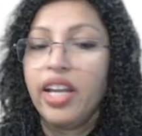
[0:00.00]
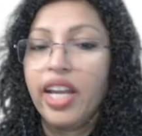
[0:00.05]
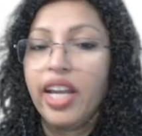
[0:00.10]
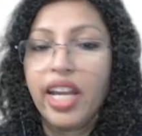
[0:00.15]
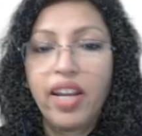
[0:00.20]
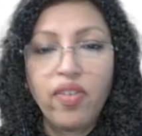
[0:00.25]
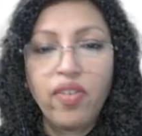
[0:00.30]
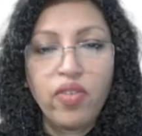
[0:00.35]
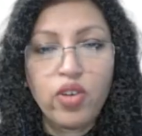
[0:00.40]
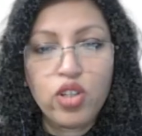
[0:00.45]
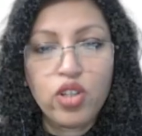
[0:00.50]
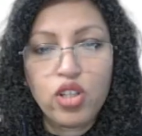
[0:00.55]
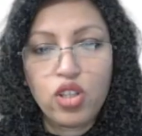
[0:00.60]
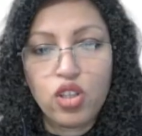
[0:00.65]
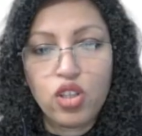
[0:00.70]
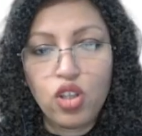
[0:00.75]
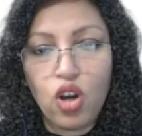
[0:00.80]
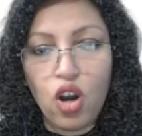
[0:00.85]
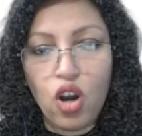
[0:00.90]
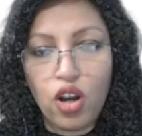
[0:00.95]
He was
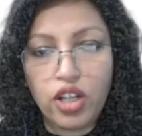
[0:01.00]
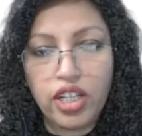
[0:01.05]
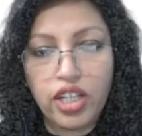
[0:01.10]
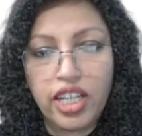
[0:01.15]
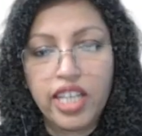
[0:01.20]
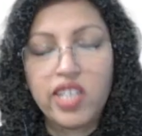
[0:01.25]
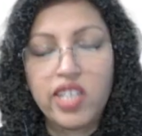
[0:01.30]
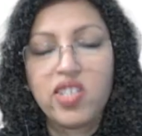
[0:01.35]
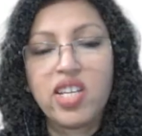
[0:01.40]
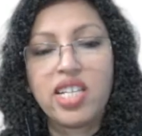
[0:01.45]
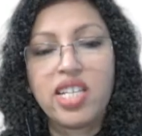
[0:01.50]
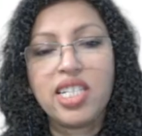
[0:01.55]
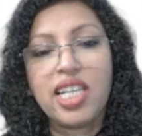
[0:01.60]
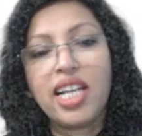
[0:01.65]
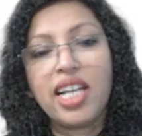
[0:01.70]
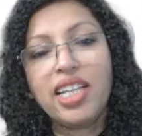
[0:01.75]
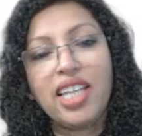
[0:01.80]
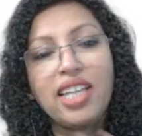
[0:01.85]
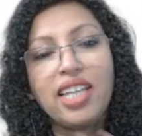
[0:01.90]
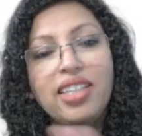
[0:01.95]
not. He just
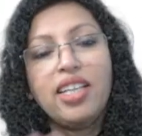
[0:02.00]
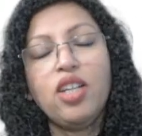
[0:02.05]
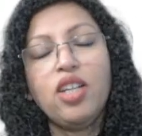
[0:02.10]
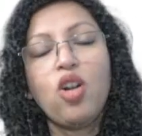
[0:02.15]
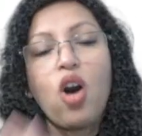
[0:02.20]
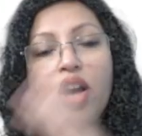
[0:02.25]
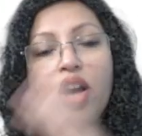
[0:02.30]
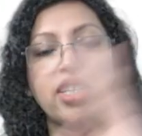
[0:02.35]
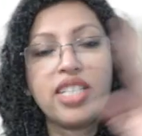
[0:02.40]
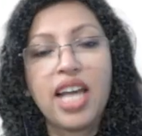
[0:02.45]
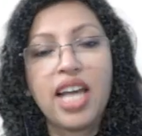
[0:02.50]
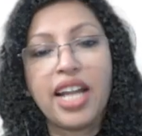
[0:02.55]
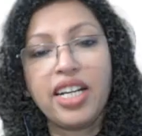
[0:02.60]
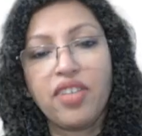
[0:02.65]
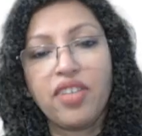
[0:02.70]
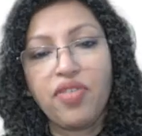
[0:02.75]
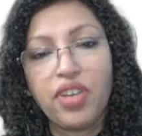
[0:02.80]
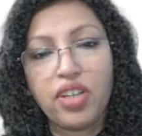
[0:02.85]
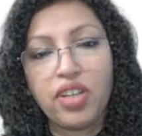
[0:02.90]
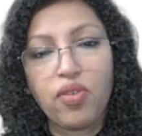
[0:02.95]
said that the
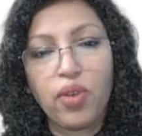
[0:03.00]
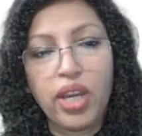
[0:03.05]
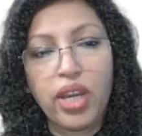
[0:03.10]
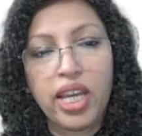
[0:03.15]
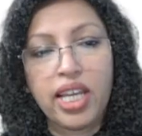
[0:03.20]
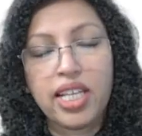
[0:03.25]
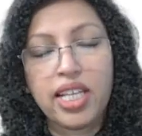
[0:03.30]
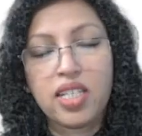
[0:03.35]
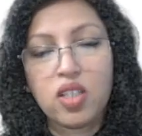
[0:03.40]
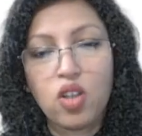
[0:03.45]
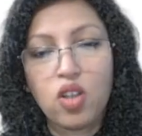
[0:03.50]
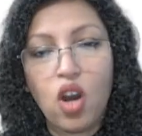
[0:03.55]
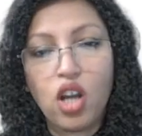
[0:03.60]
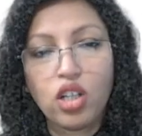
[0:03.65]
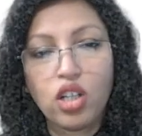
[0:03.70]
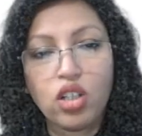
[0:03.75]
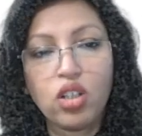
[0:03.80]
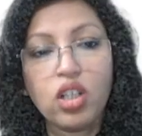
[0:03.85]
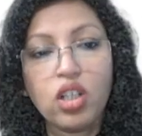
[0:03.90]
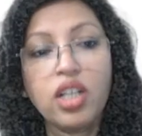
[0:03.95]
non-scientific way is
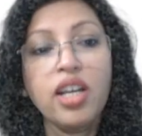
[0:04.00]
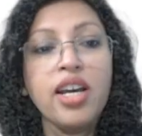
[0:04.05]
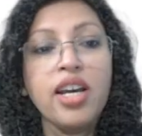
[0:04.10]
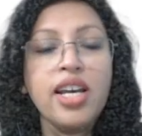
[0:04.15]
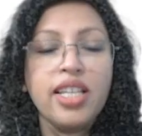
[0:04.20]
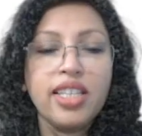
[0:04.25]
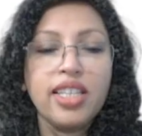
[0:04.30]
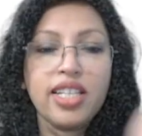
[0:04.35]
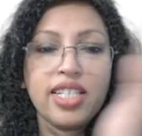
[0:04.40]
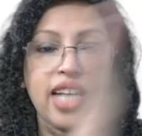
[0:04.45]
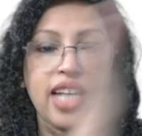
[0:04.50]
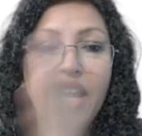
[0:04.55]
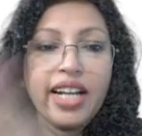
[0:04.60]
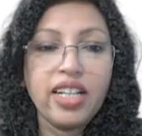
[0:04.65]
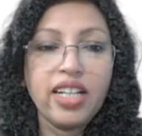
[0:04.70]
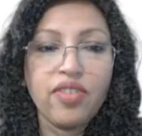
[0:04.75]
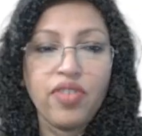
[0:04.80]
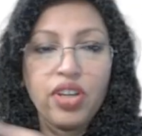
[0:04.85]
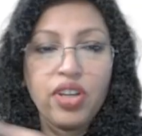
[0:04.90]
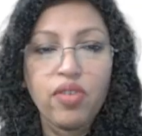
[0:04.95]
not good, the
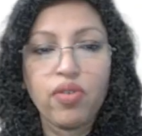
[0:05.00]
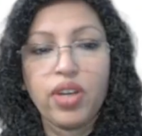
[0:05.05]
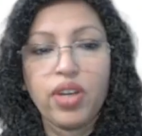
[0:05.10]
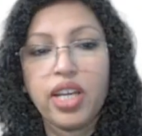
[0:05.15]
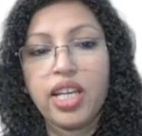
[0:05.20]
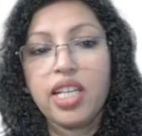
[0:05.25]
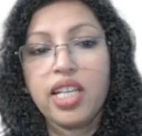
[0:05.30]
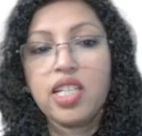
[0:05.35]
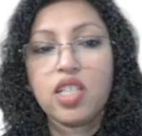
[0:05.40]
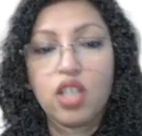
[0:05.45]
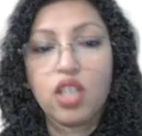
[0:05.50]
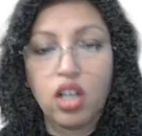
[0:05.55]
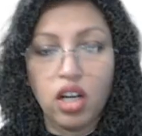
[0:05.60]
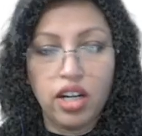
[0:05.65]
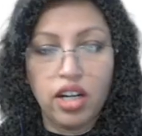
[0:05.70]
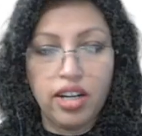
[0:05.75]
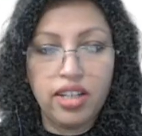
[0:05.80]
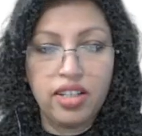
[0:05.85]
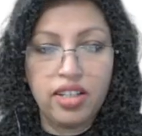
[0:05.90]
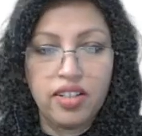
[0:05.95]
scientific way is
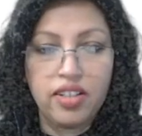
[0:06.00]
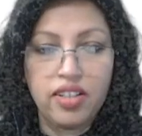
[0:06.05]
good,